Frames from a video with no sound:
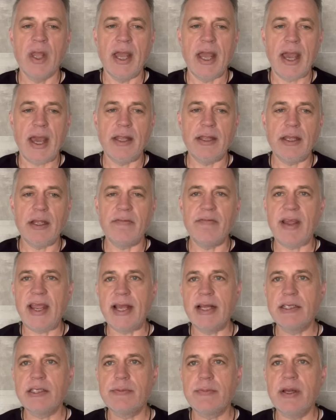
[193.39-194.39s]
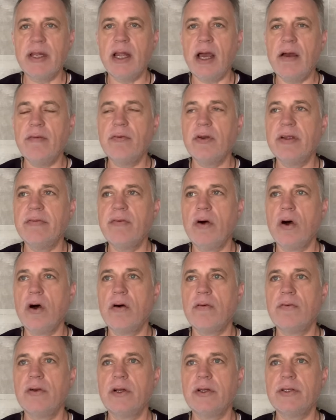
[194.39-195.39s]
And the advancement of
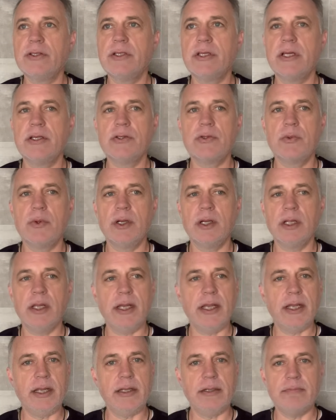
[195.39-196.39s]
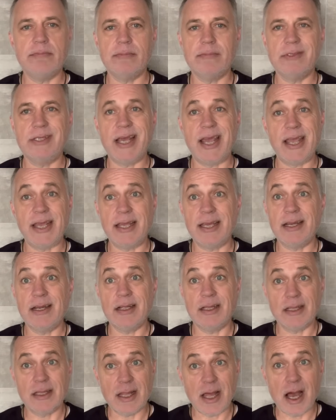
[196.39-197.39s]
revolvers has really taken
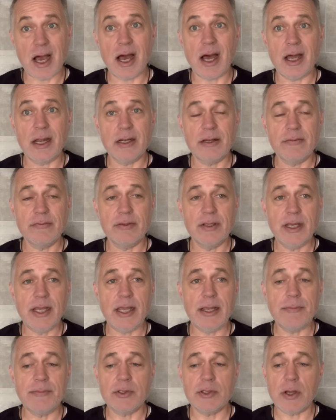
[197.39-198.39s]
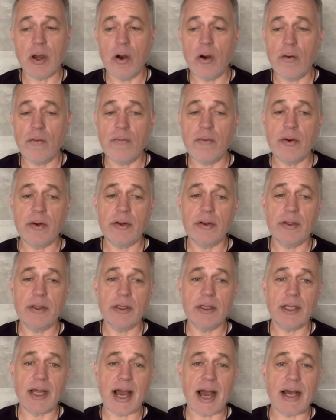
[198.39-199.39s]
a lot of leaps over
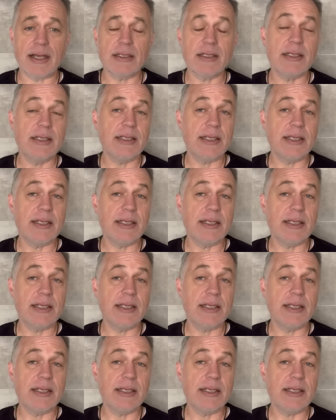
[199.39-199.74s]
the last